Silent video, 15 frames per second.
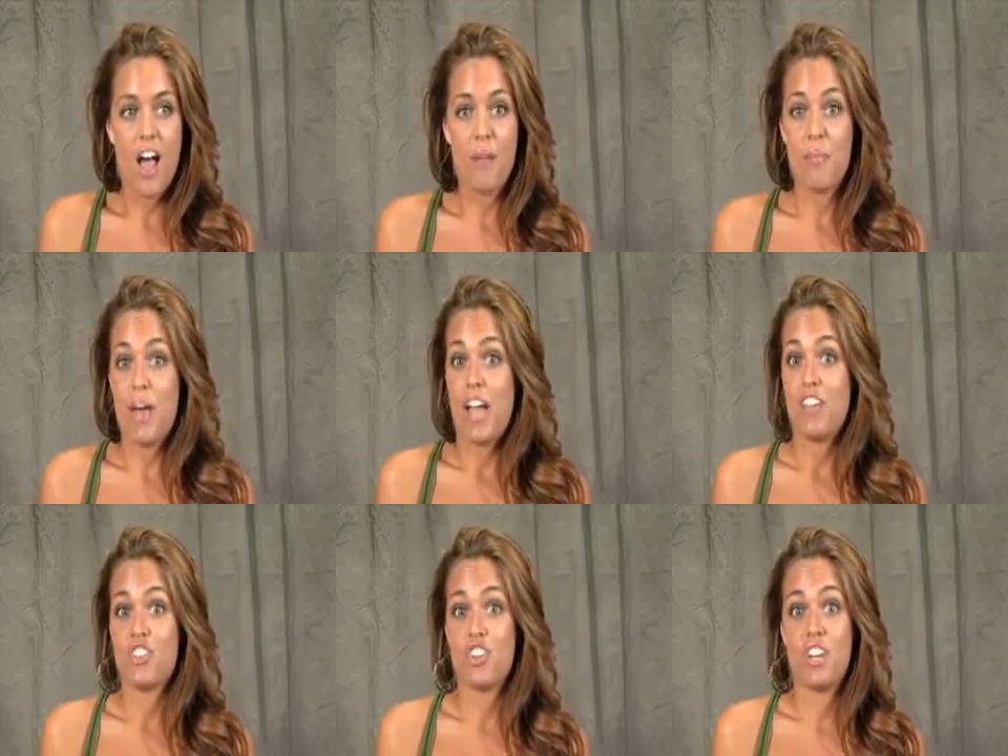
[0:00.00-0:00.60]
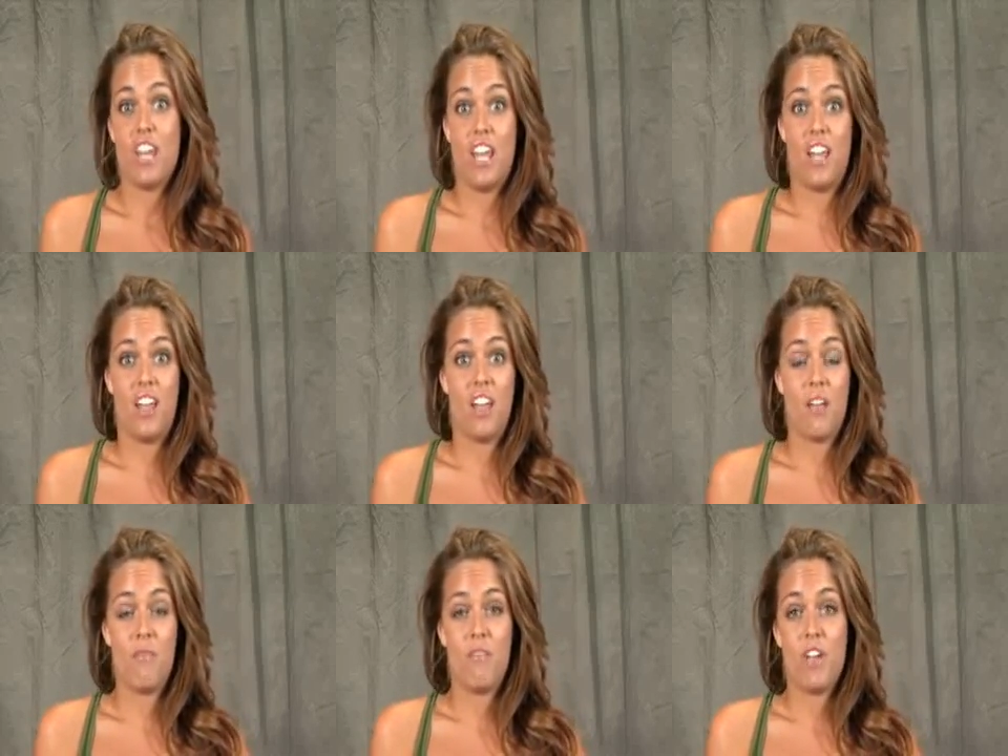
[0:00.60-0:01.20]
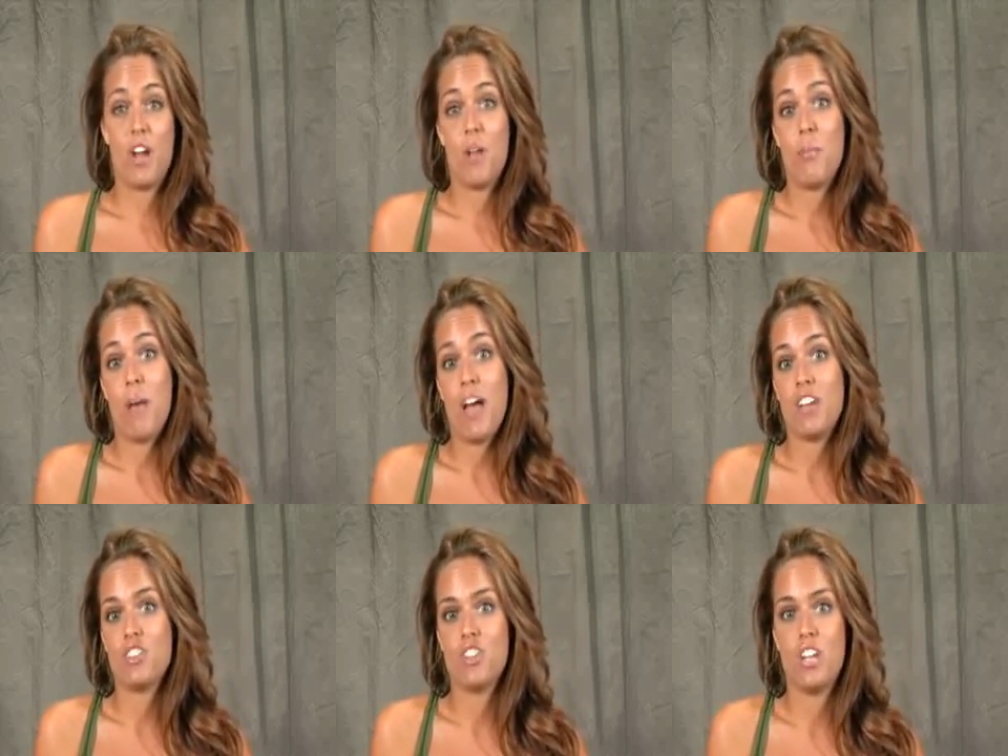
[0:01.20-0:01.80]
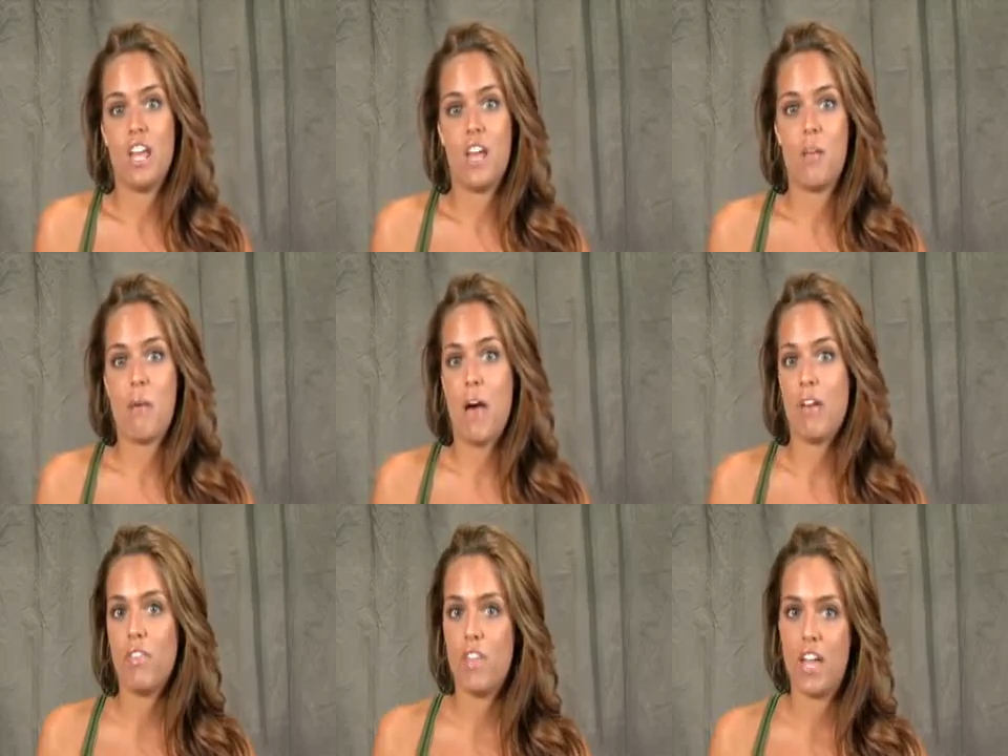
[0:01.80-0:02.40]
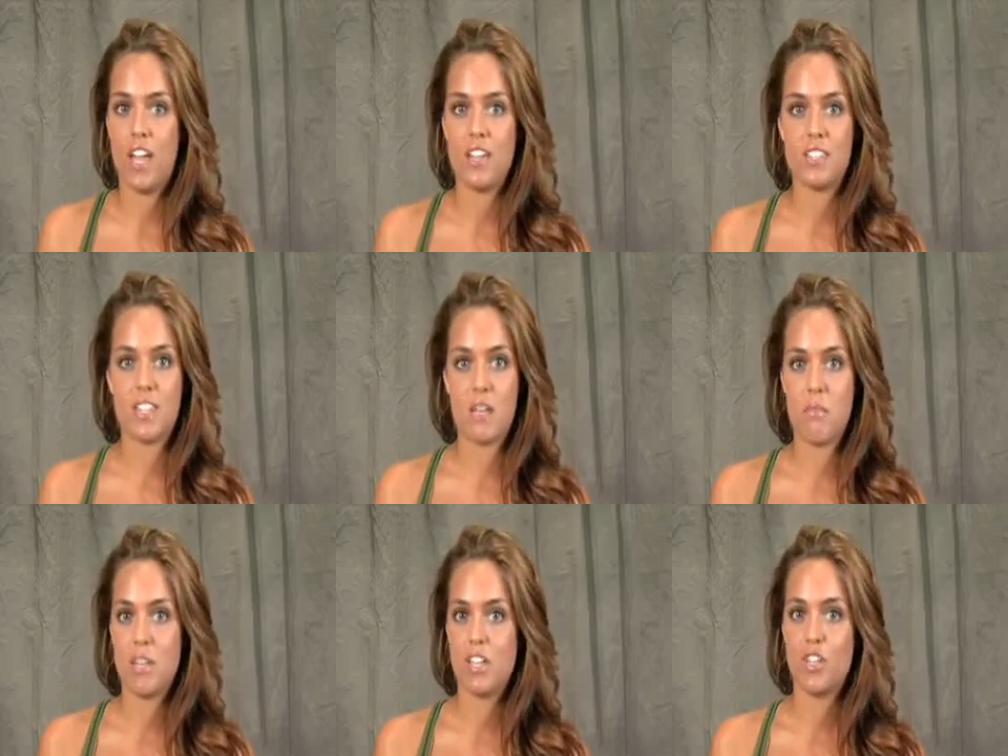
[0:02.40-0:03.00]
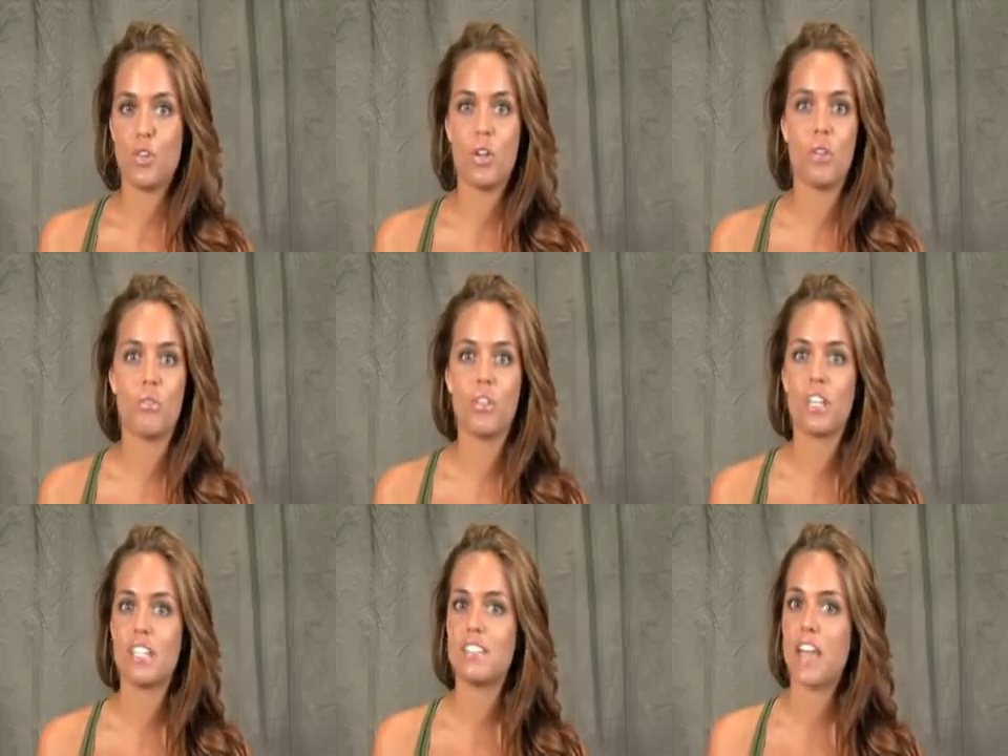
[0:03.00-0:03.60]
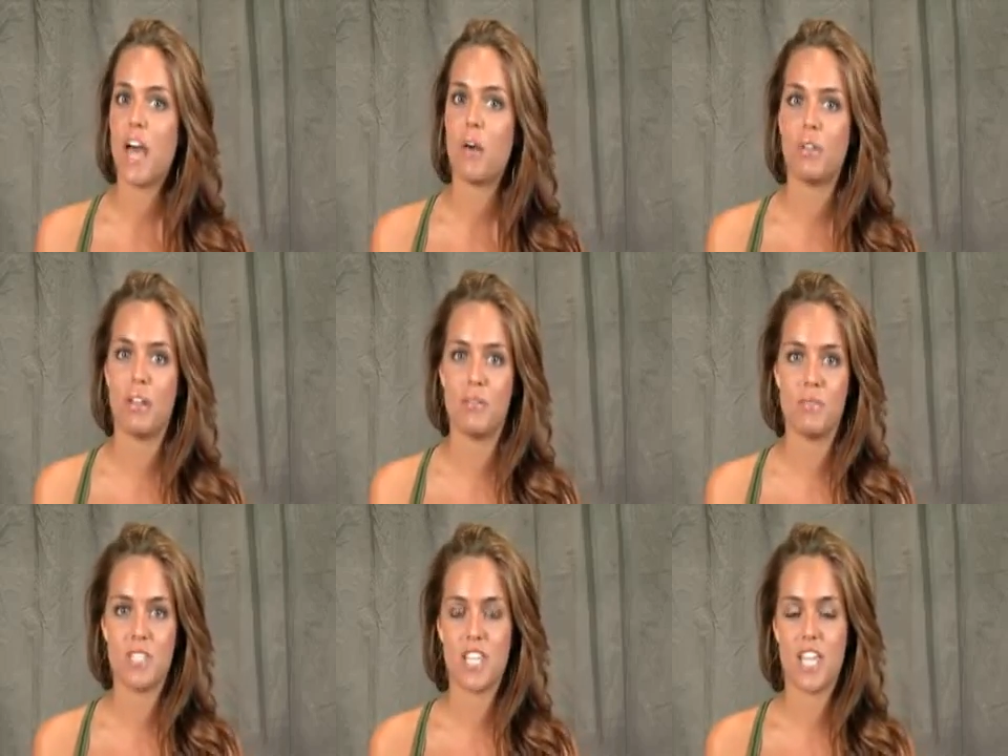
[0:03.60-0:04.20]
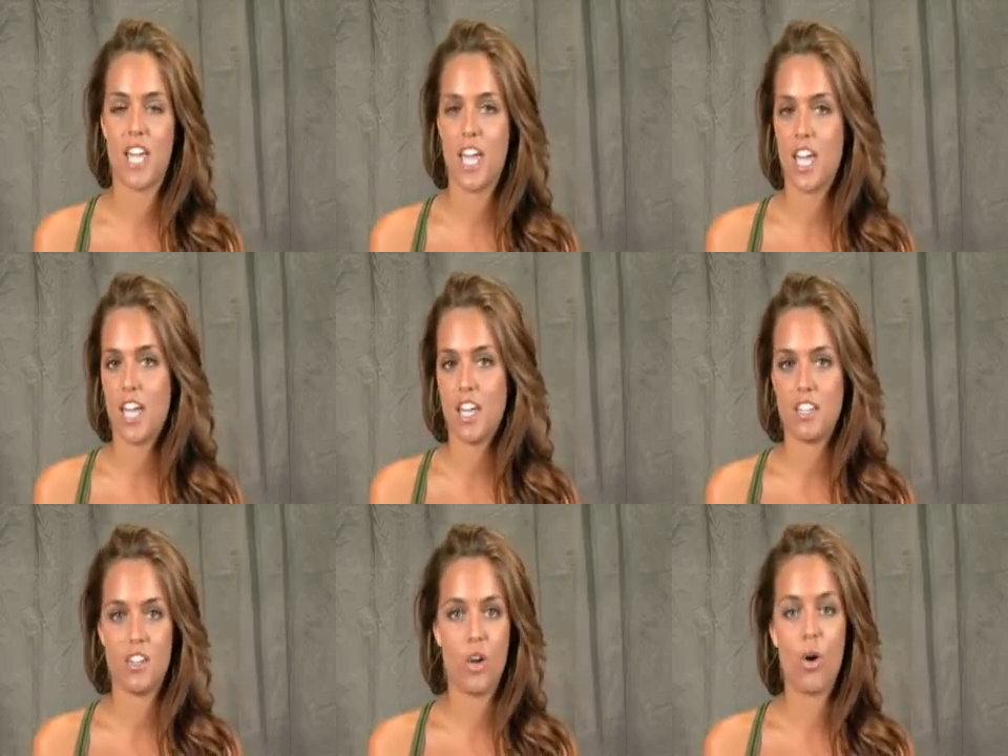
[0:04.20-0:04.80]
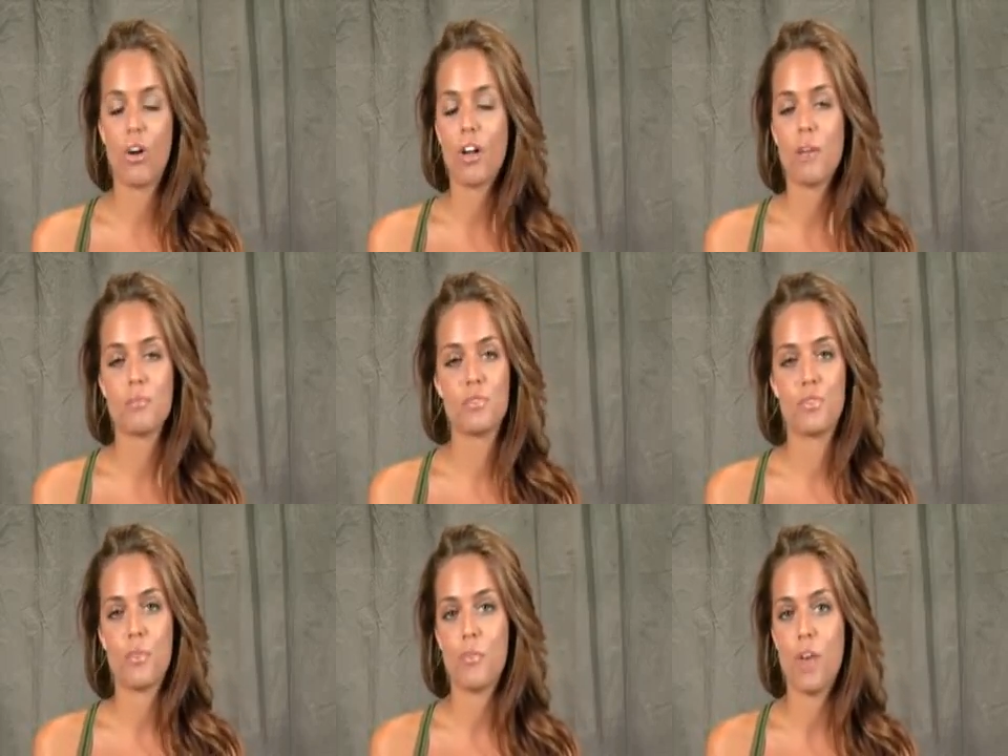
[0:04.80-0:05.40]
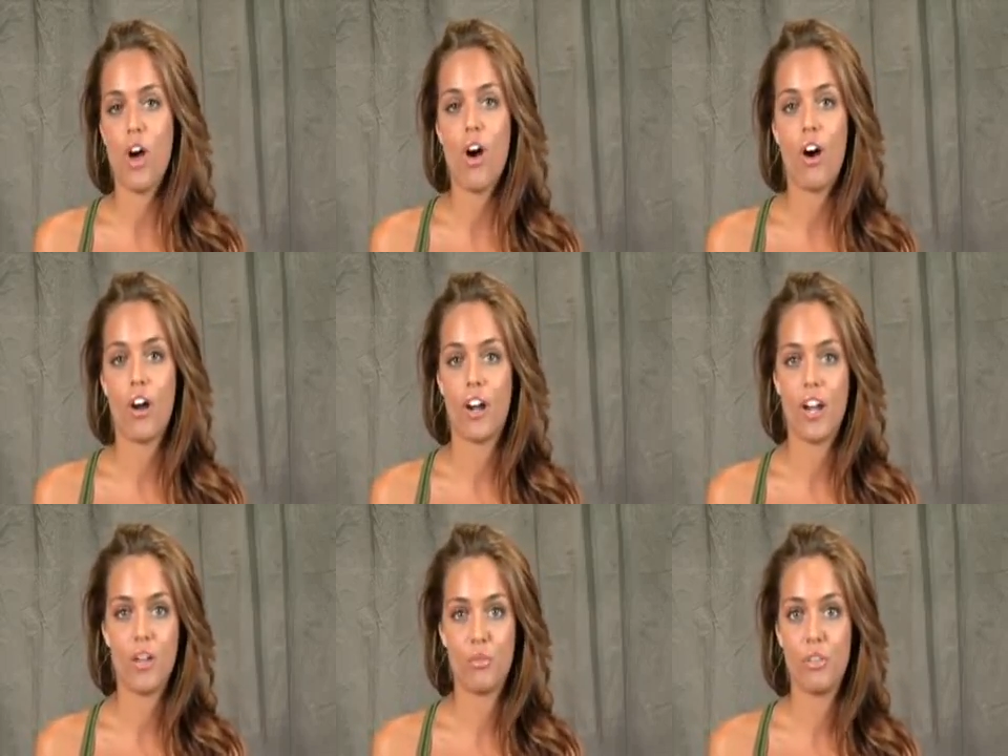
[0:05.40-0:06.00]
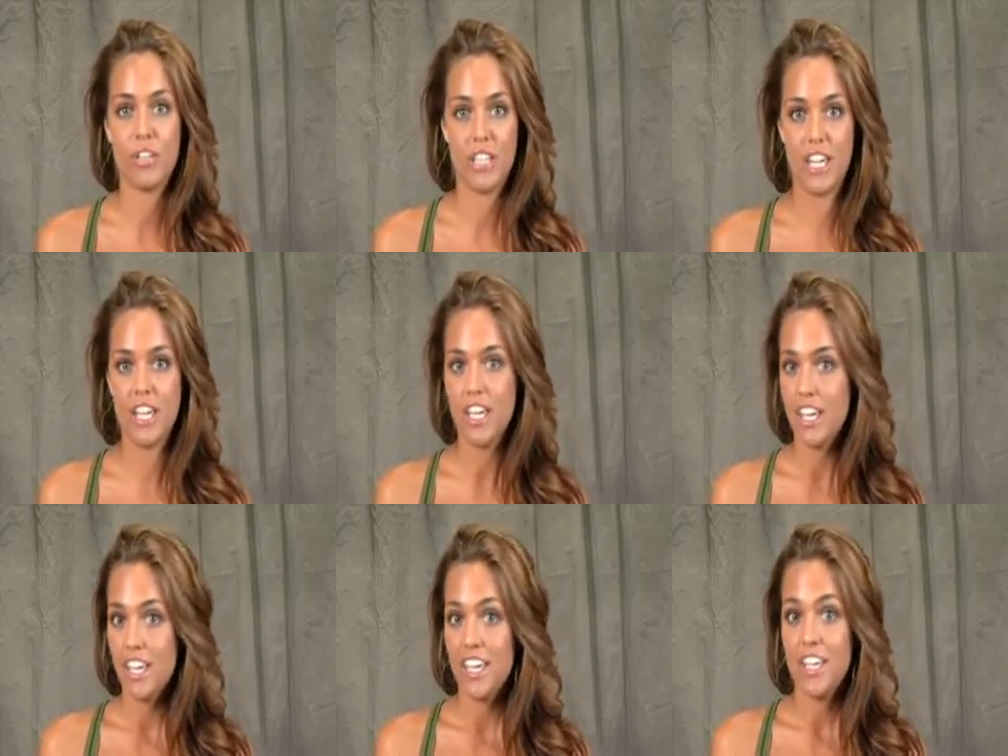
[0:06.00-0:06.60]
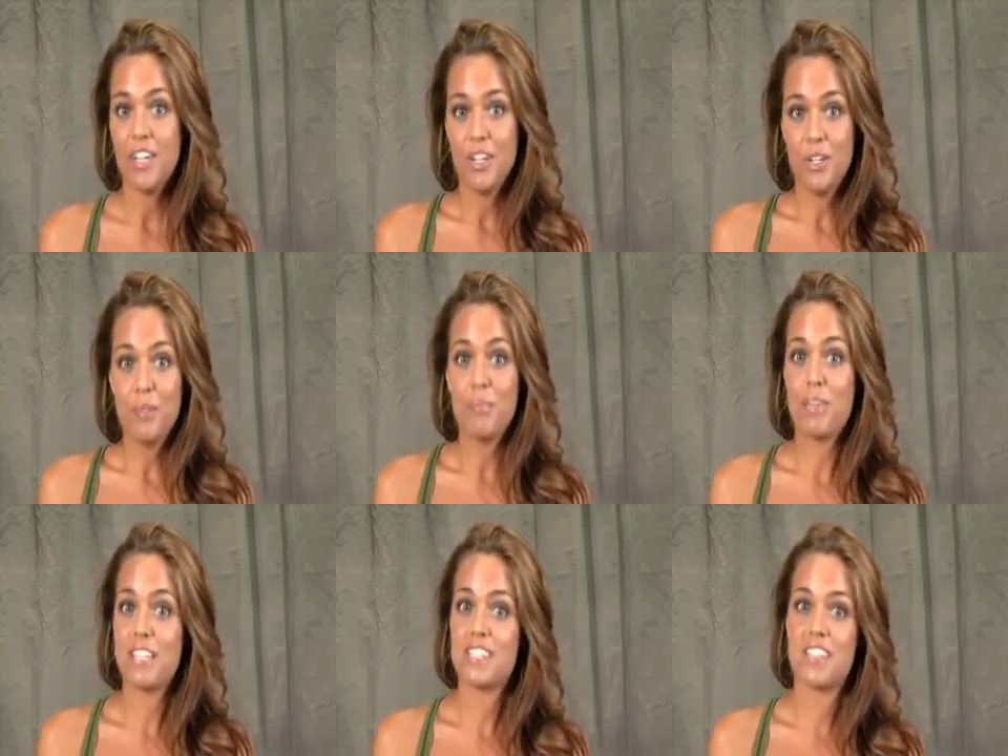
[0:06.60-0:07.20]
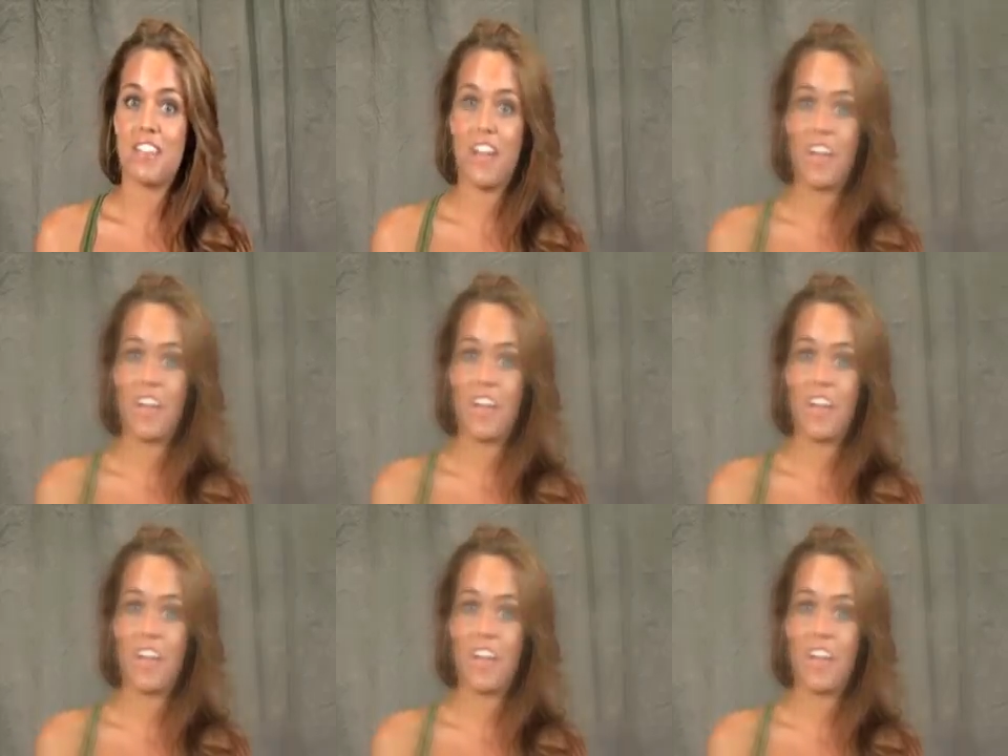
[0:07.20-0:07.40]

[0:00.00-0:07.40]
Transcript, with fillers: I'm passionate. I'm very passionate about this. I mean, you can really tell when I'm singing. It all comes from the heart. It really means